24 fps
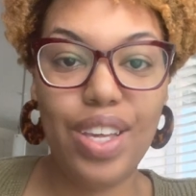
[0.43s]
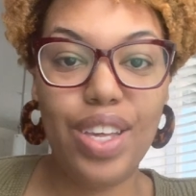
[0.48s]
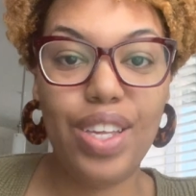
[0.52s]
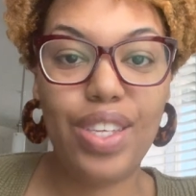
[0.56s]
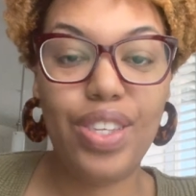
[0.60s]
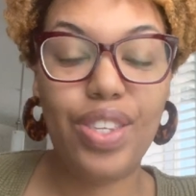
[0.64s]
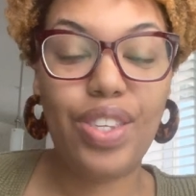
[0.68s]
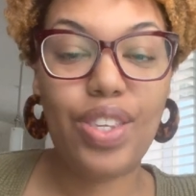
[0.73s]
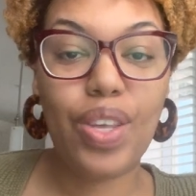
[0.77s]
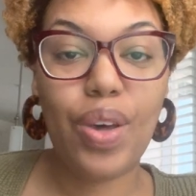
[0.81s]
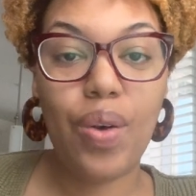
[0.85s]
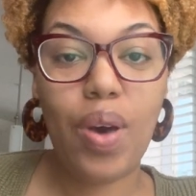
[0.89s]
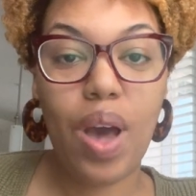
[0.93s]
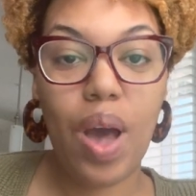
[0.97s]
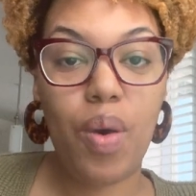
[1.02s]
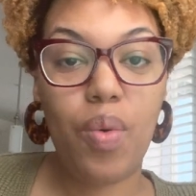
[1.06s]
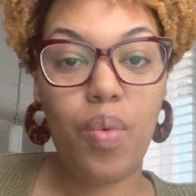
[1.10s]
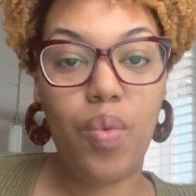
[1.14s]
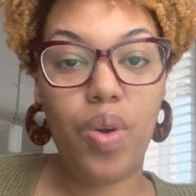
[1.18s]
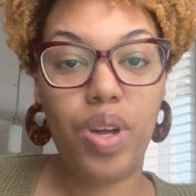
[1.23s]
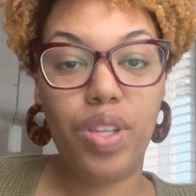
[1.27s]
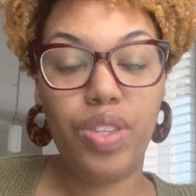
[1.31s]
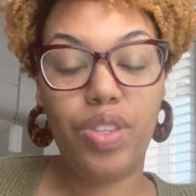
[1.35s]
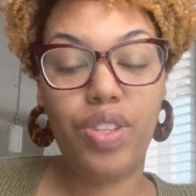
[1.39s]
So I
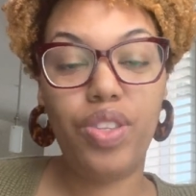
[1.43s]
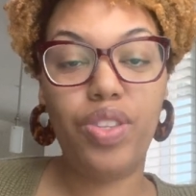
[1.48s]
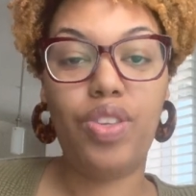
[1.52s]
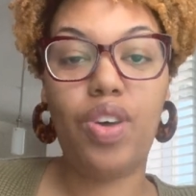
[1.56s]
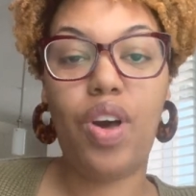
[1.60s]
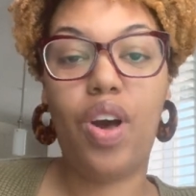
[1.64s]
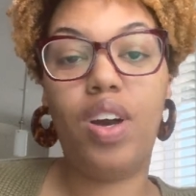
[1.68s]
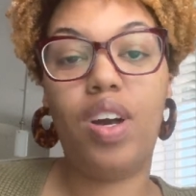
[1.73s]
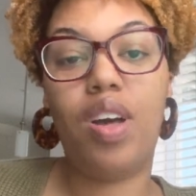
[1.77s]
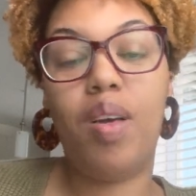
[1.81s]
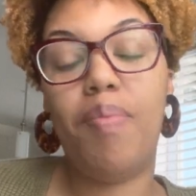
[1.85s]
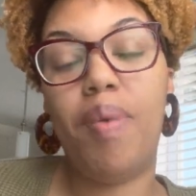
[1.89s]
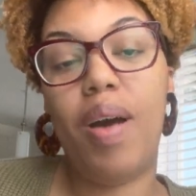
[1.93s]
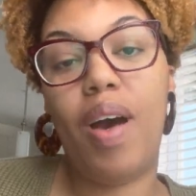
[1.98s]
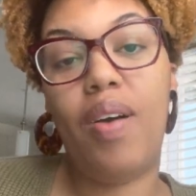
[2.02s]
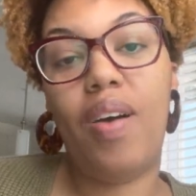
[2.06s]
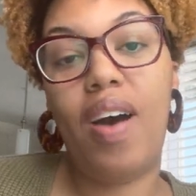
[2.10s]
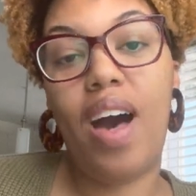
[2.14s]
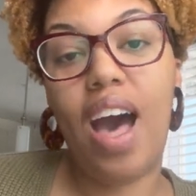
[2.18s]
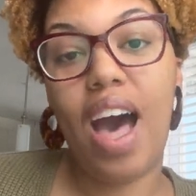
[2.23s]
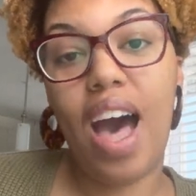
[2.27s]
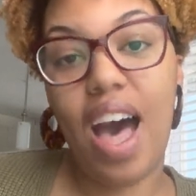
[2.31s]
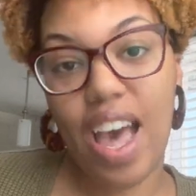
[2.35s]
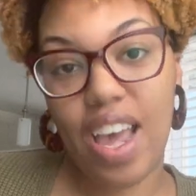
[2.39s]
want to talk about
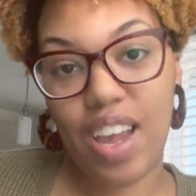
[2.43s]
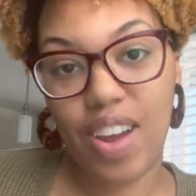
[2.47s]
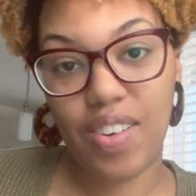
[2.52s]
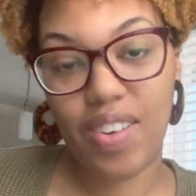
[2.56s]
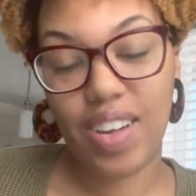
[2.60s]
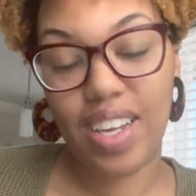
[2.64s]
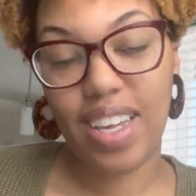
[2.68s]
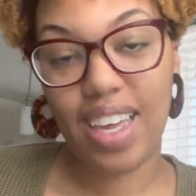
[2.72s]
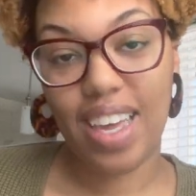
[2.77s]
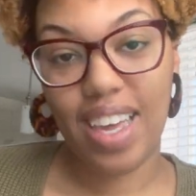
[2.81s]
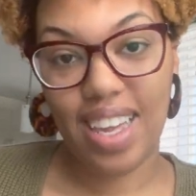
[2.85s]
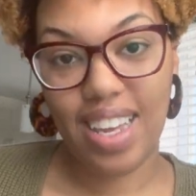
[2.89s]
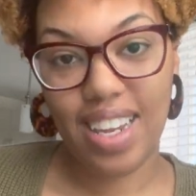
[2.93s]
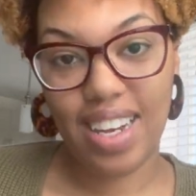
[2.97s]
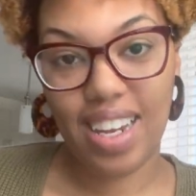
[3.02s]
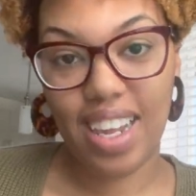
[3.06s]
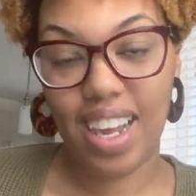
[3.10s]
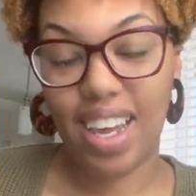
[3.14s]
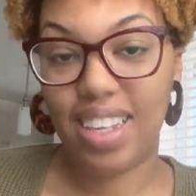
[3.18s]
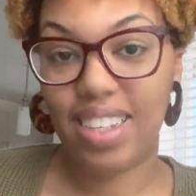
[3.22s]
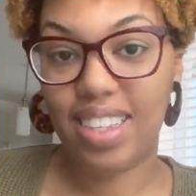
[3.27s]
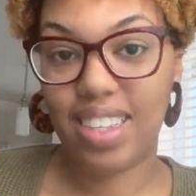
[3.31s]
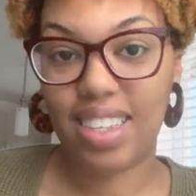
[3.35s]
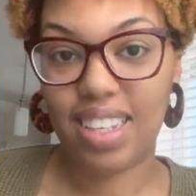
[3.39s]
hiring an
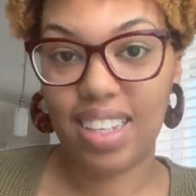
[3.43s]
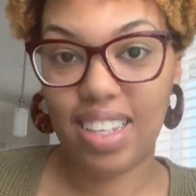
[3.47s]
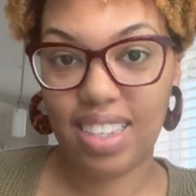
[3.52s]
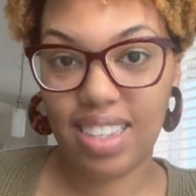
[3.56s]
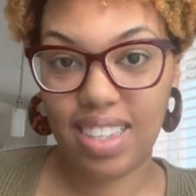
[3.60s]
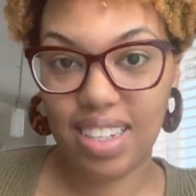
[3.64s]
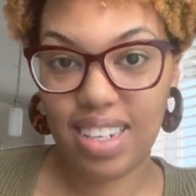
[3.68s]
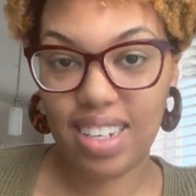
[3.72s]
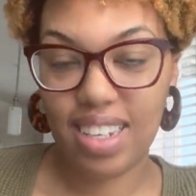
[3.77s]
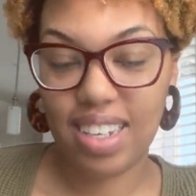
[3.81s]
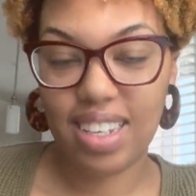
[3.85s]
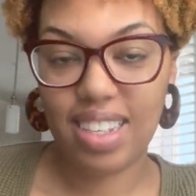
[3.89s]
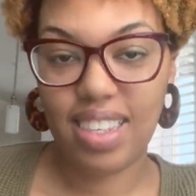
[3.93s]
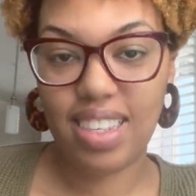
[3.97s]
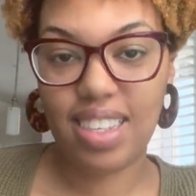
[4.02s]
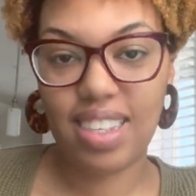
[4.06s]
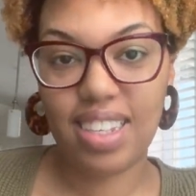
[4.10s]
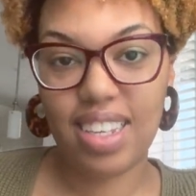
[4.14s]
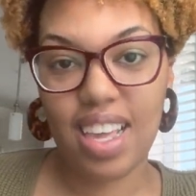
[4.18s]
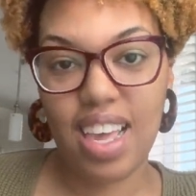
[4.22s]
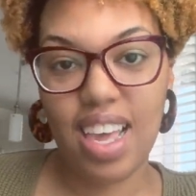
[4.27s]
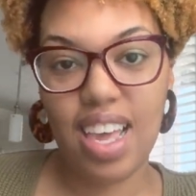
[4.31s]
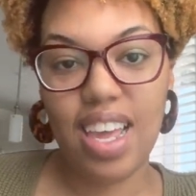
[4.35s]
assistant.